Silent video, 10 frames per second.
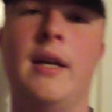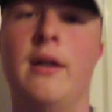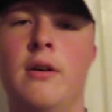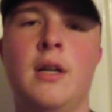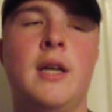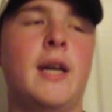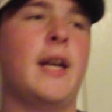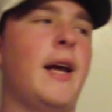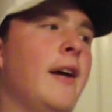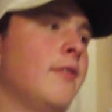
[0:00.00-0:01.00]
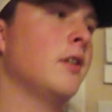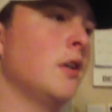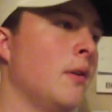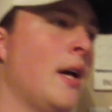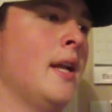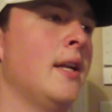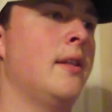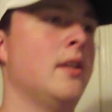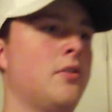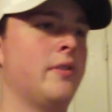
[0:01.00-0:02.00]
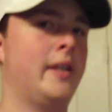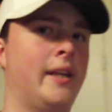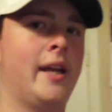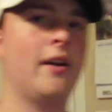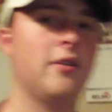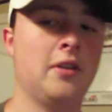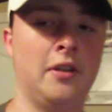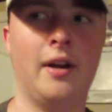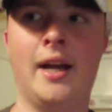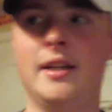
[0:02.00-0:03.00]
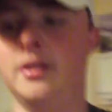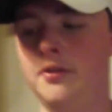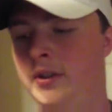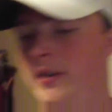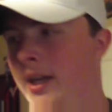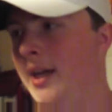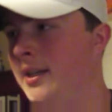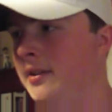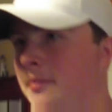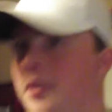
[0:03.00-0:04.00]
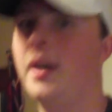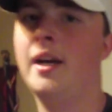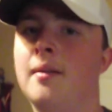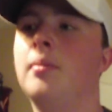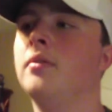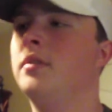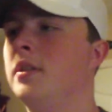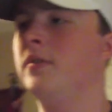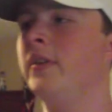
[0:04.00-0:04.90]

now, and I have to go edit this right now. The grind is real, guys. I'm trying to post these